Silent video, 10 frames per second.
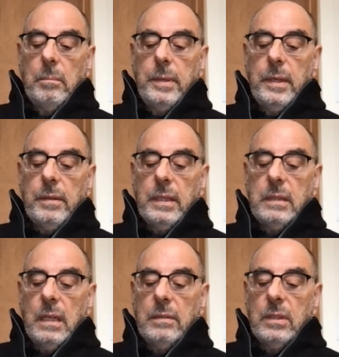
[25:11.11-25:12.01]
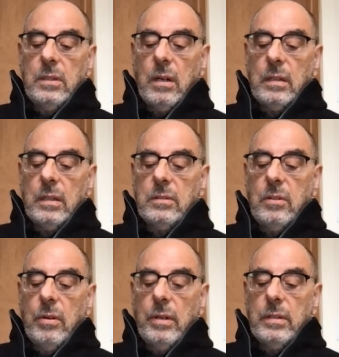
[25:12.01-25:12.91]
peering down the darkened
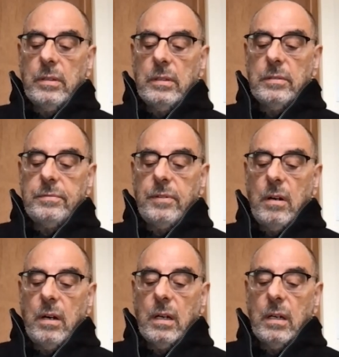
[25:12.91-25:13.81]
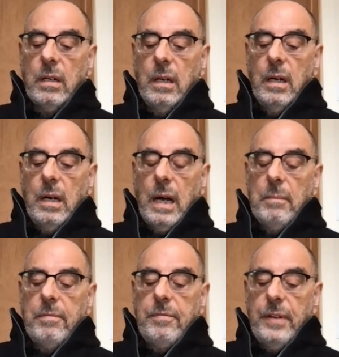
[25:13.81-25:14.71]
corridor into fog,
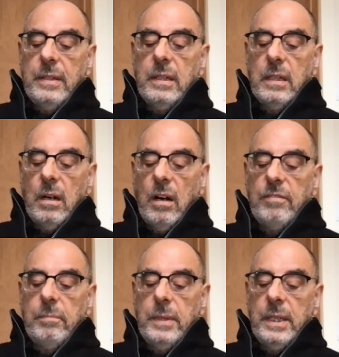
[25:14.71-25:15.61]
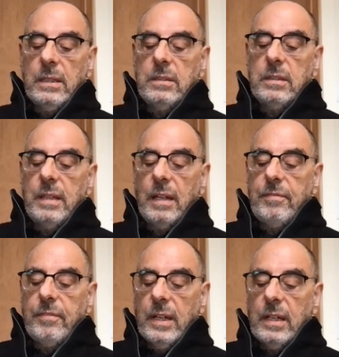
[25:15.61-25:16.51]
I'm fending off minutes that
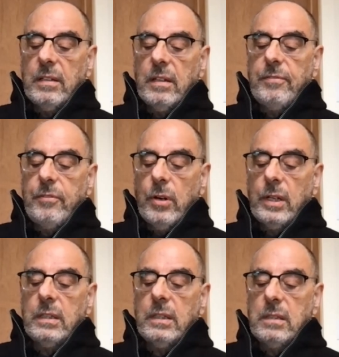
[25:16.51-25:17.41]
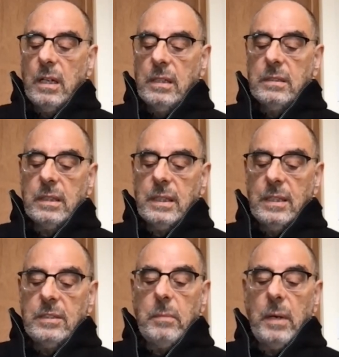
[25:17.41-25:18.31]
flick their forked tongues
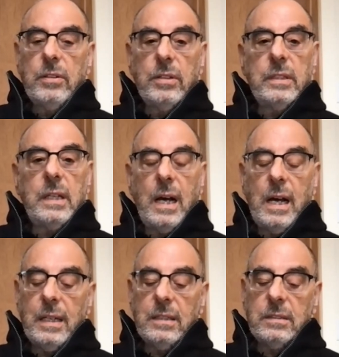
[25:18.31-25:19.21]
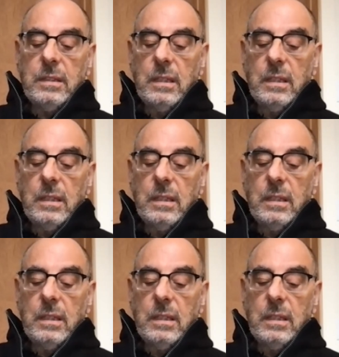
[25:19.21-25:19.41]
against my hooded eyes.